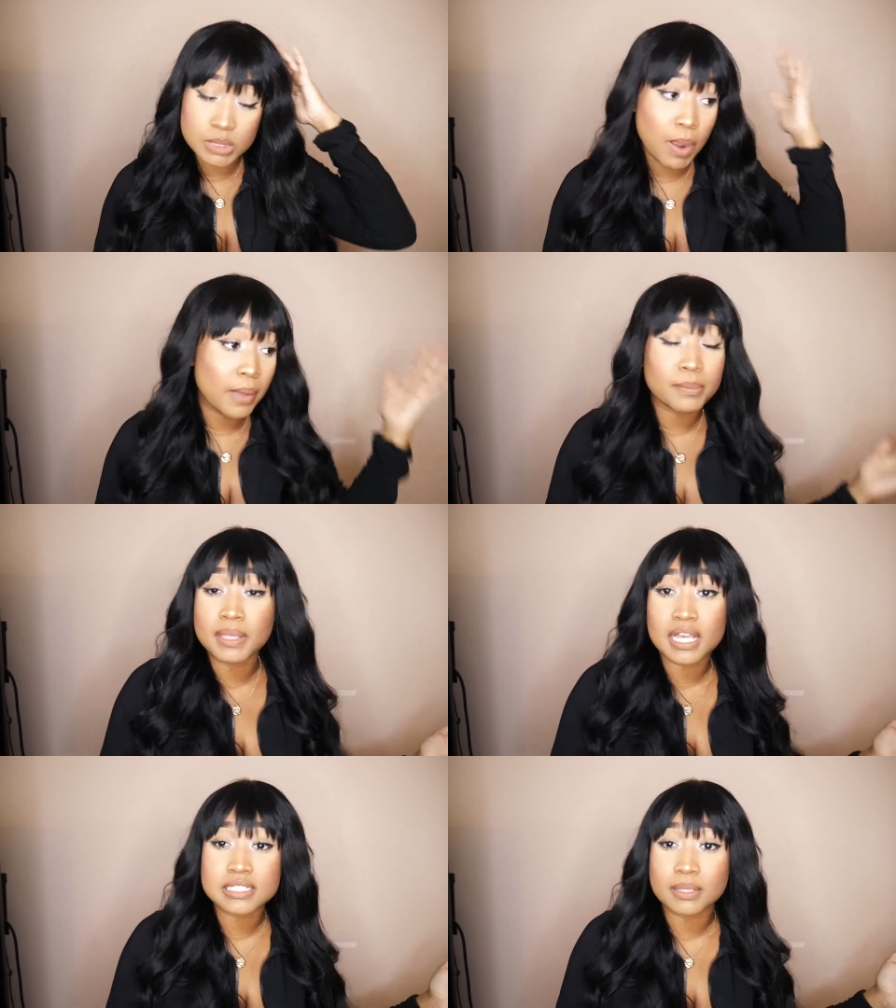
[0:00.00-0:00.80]
It's probably
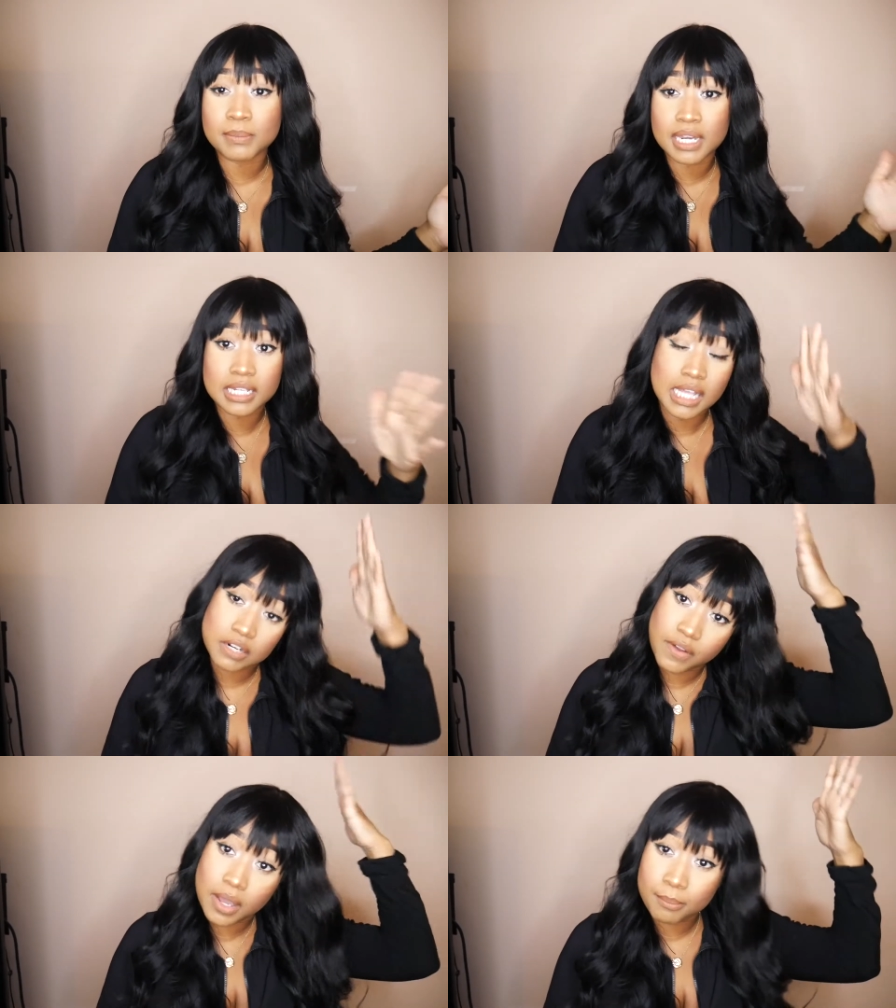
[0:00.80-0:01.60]
because I'm getting a
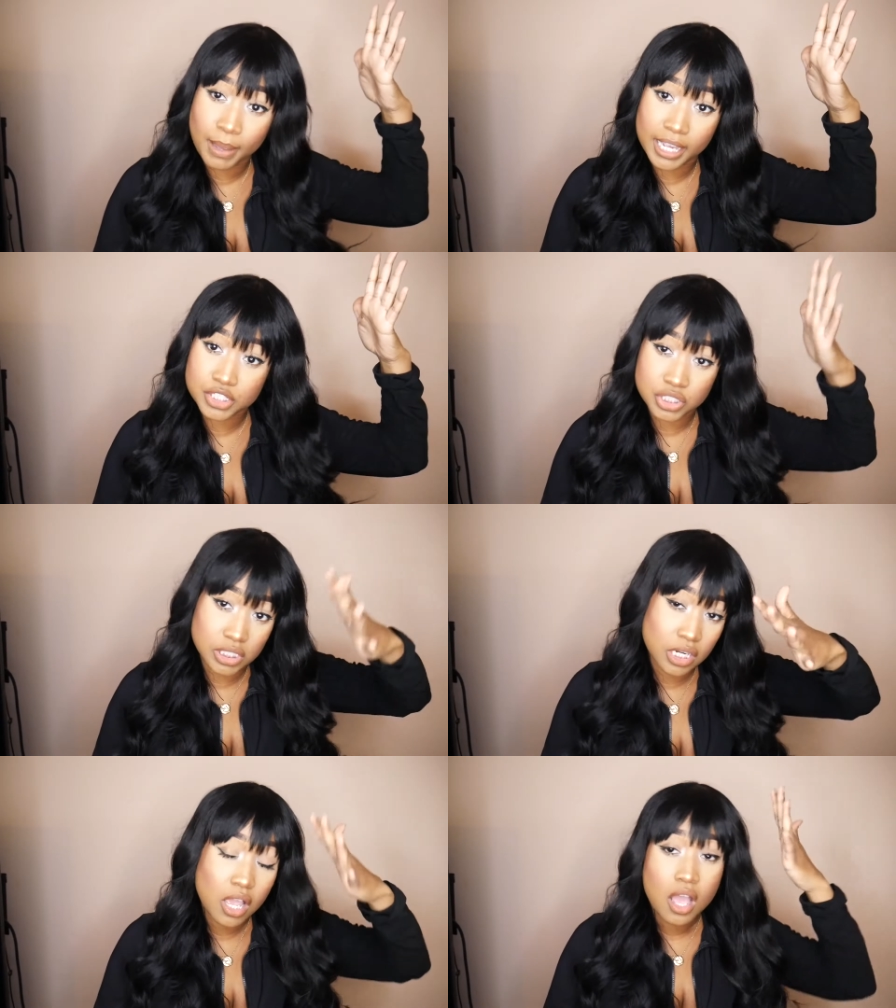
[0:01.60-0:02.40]
lot of pump
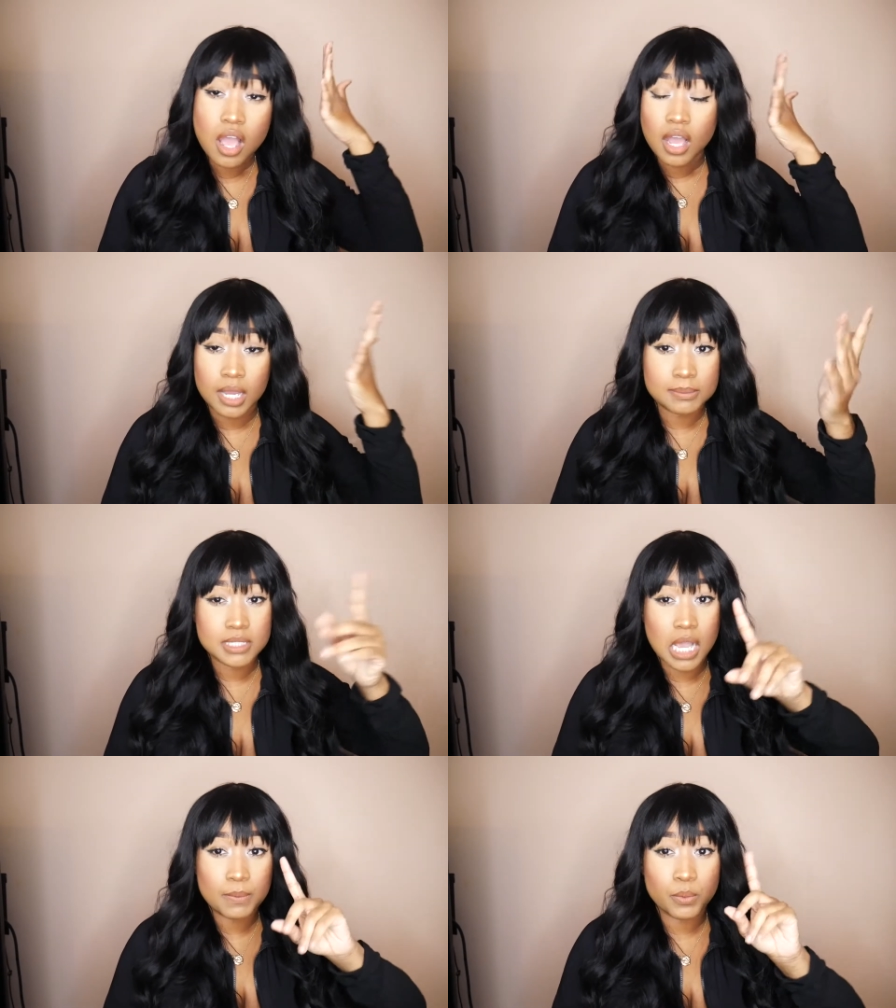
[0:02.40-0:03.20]
action
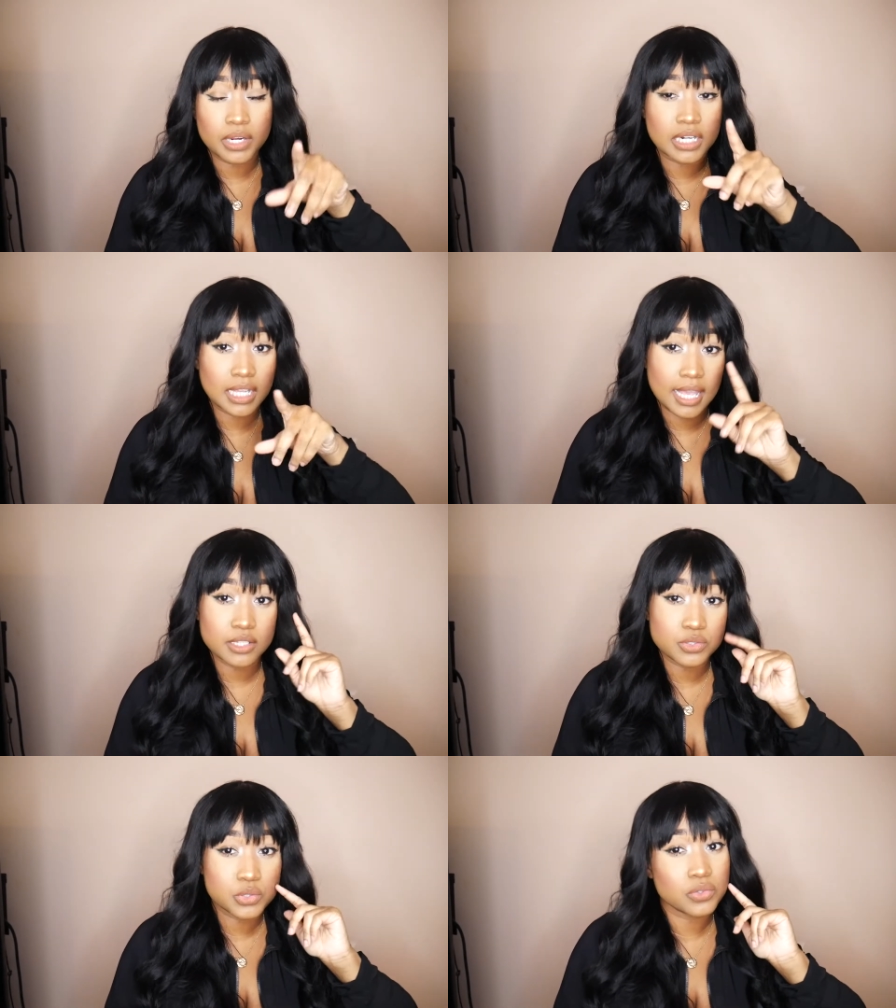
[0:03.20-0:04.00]
up top and we're gonna
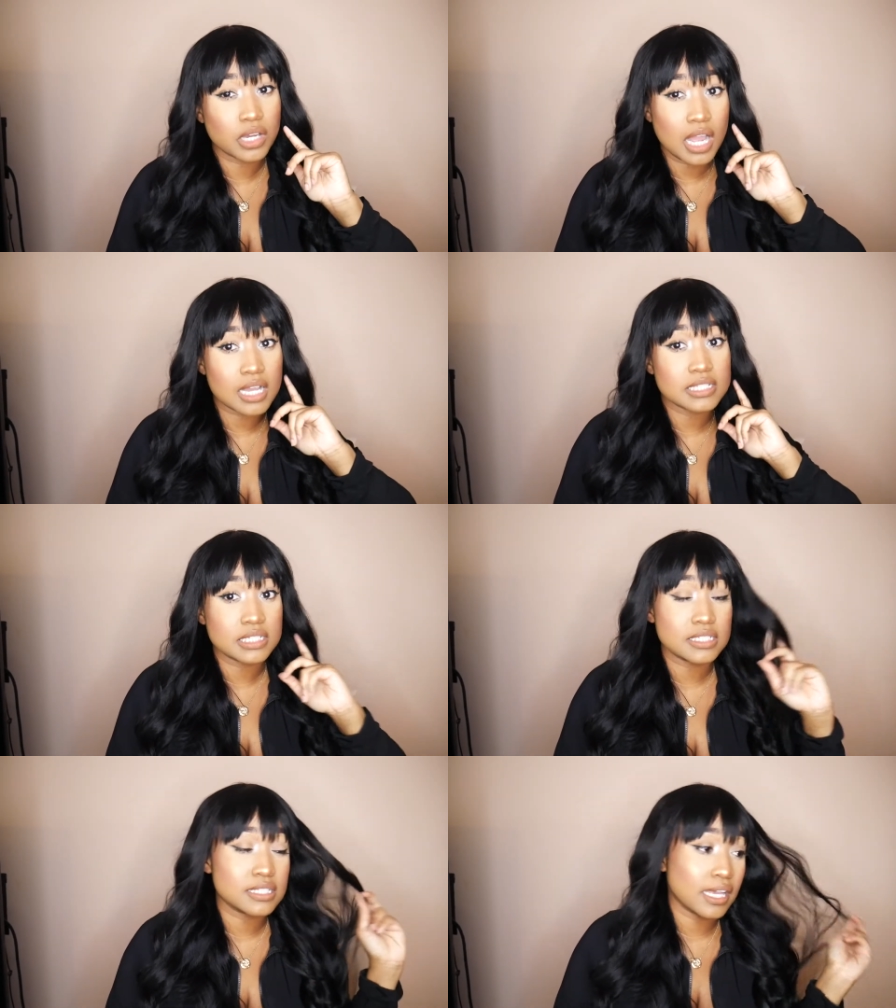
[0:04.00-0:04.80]
get into the cons
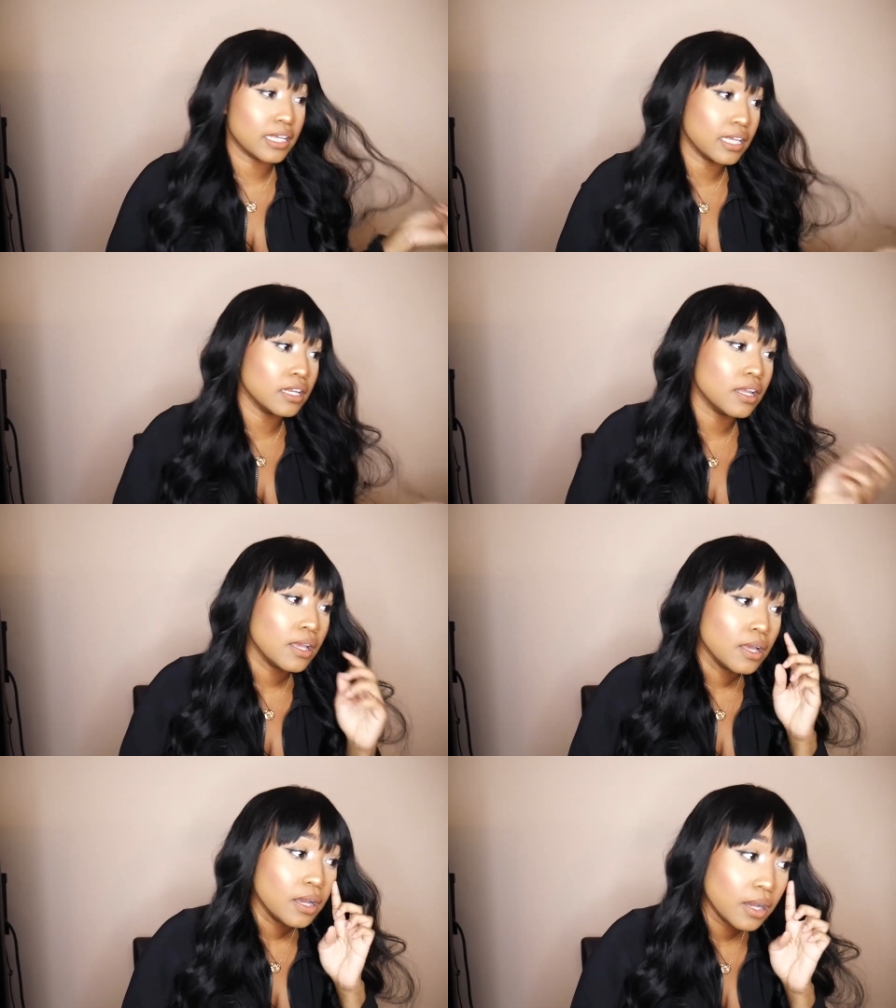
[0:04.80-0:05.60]
in a
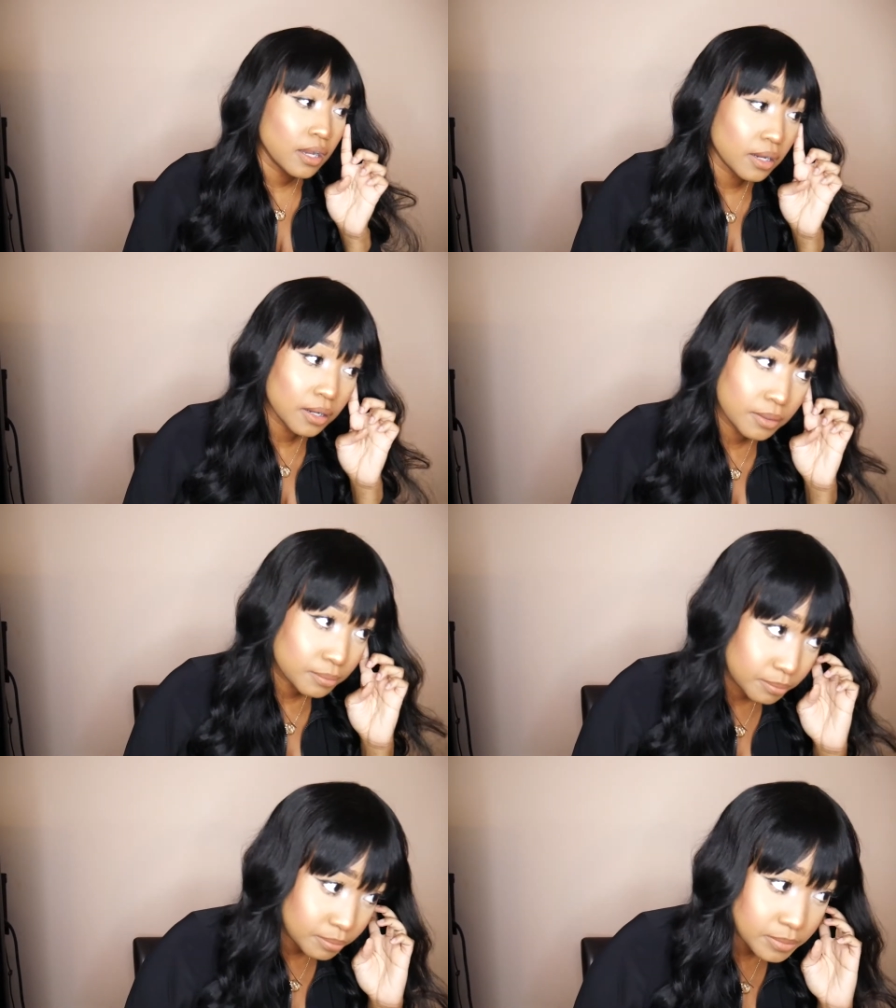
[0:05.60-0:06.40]
second
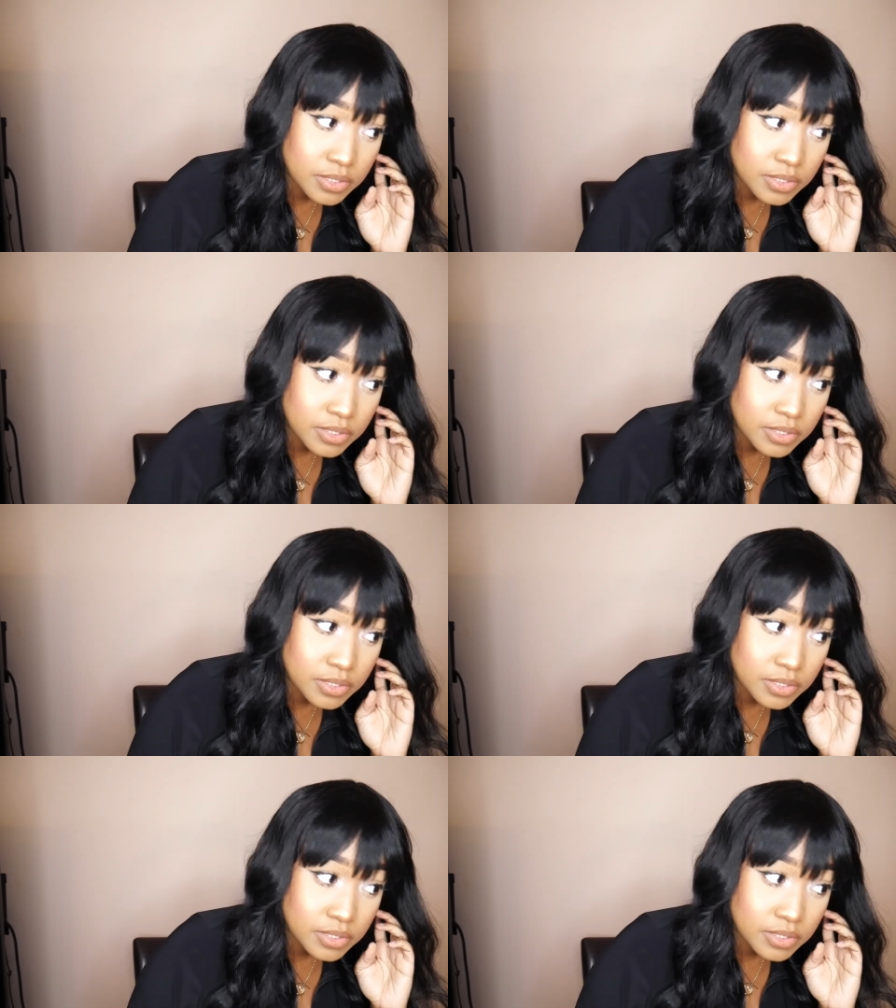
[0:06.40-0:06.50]
um,